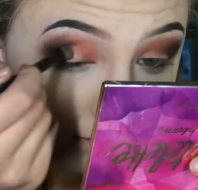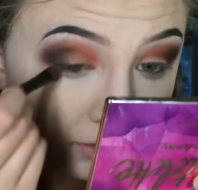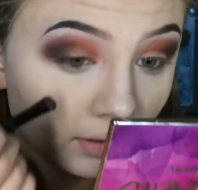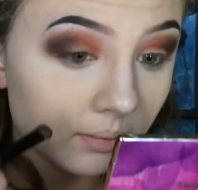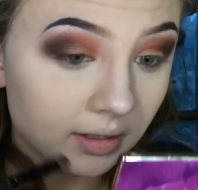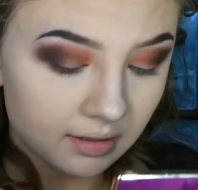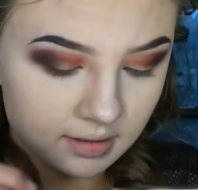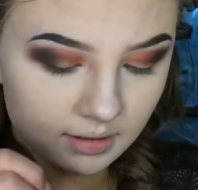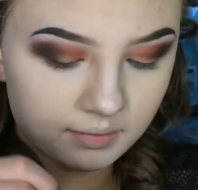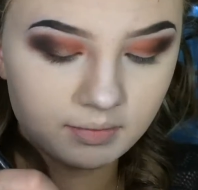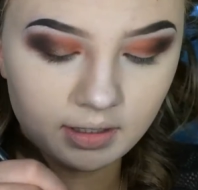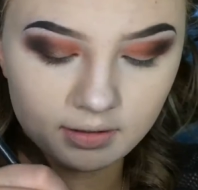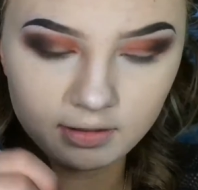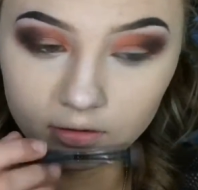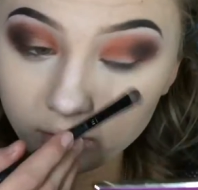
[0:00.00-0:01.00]
what I meant to say,
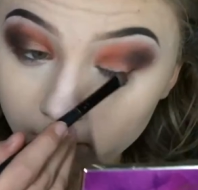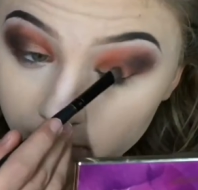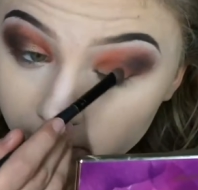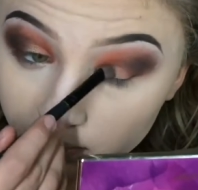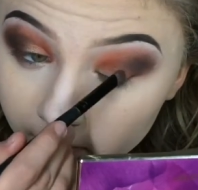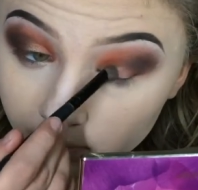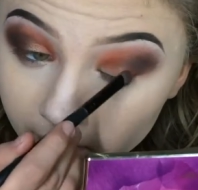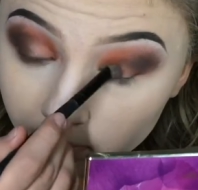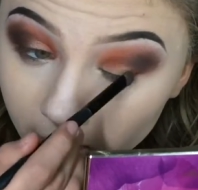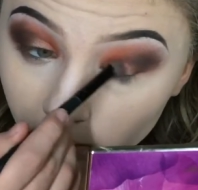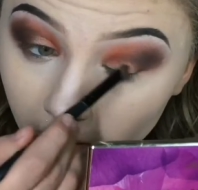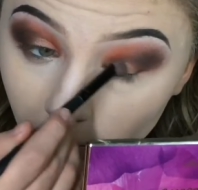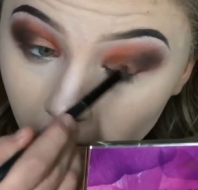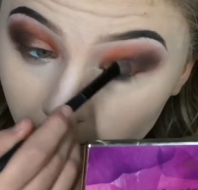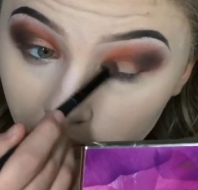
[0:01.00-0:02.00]
not center corner. Or
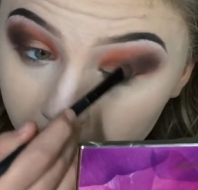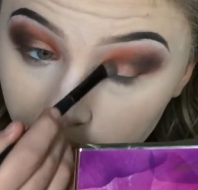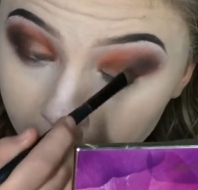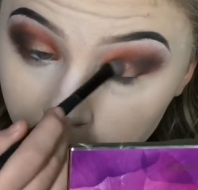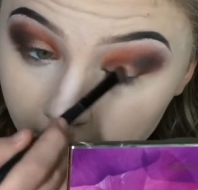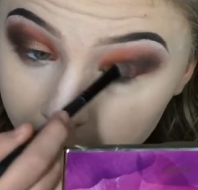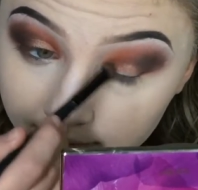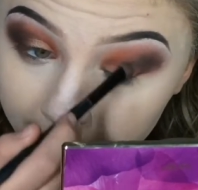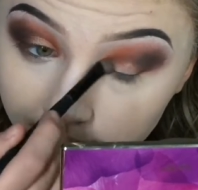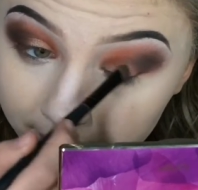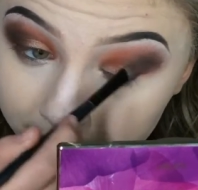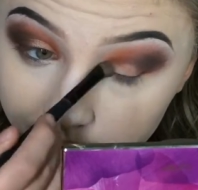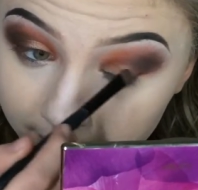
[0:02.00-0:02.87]
inner corner, I'm all messed up.